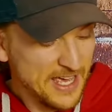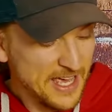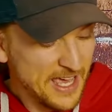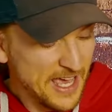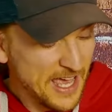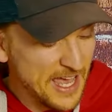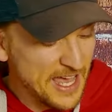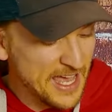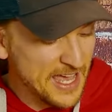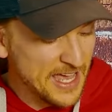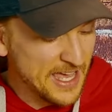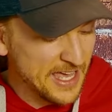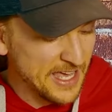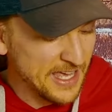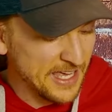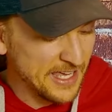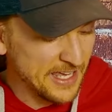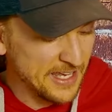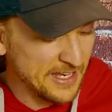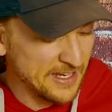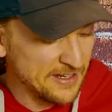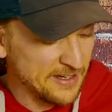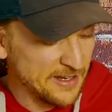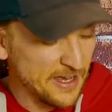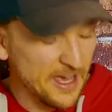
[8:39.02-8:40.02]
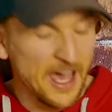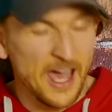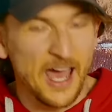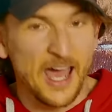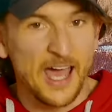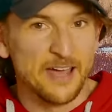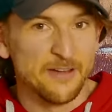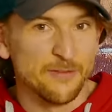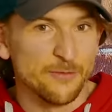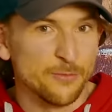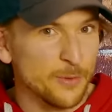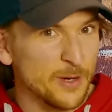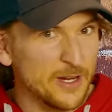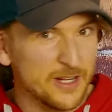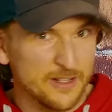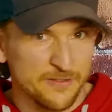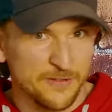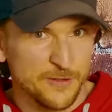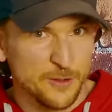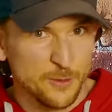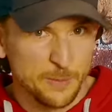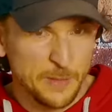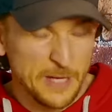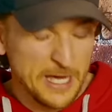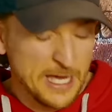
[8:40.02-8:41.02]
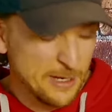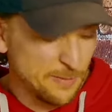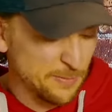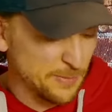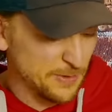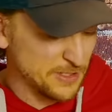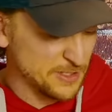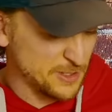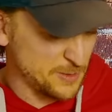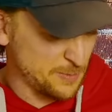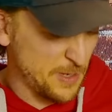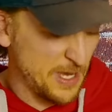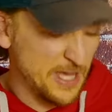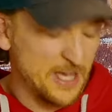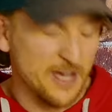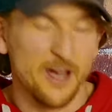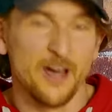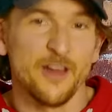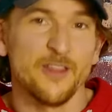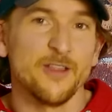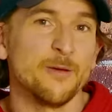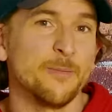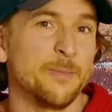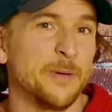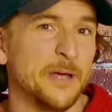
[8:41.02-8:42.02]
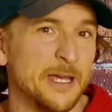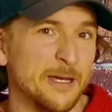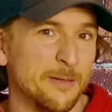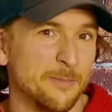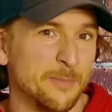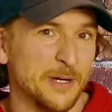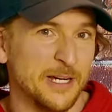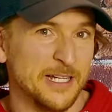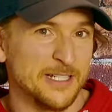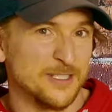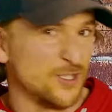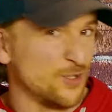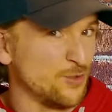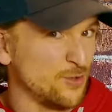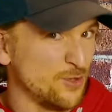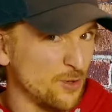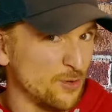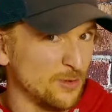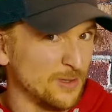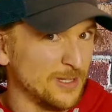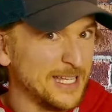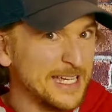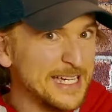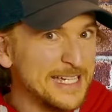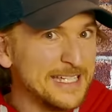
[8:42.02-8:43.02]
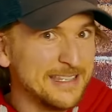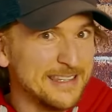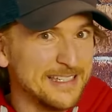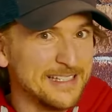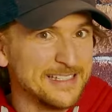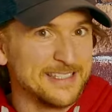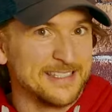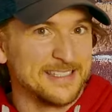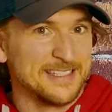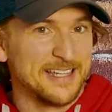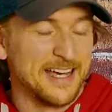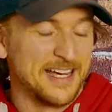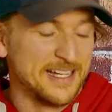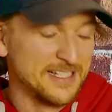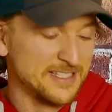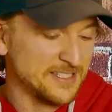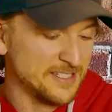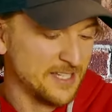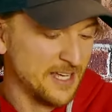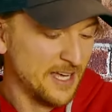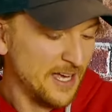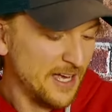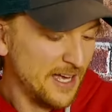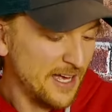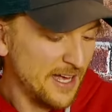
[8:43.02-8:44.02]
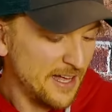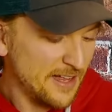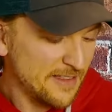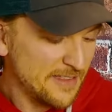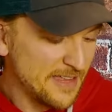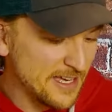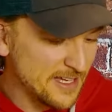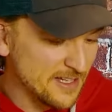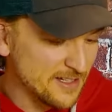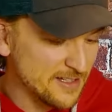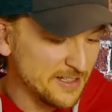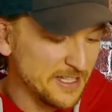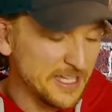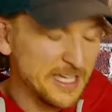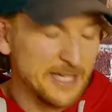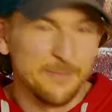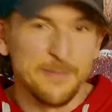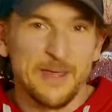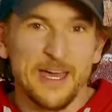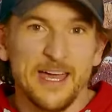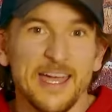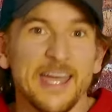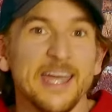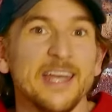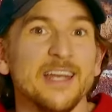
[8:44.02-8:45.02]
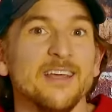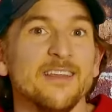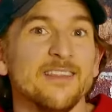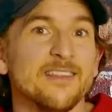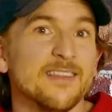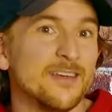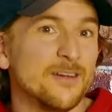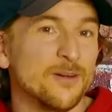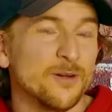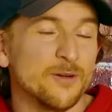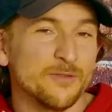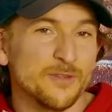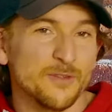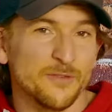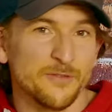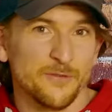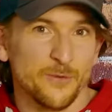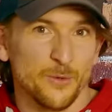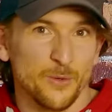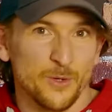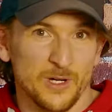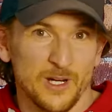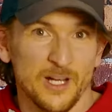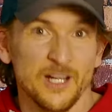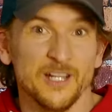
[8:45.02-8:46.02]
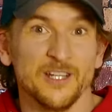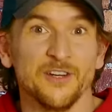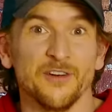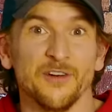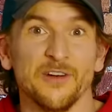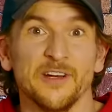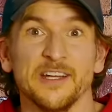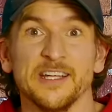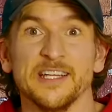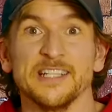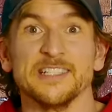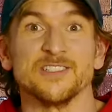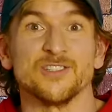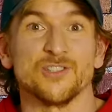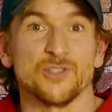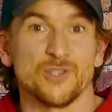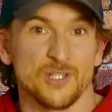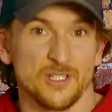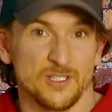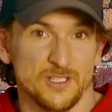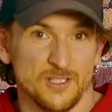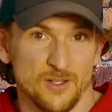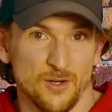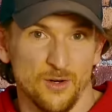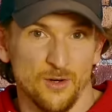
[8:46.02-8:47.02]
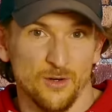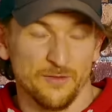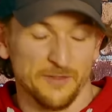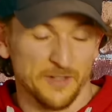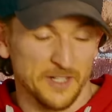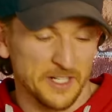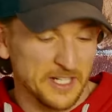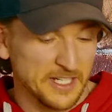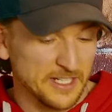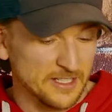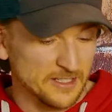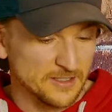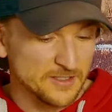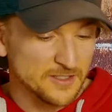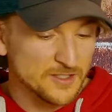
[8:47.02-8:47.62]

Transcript: And I've read a few papers by other paint brands who don't like this test that claim that anything over 400 is just overkill.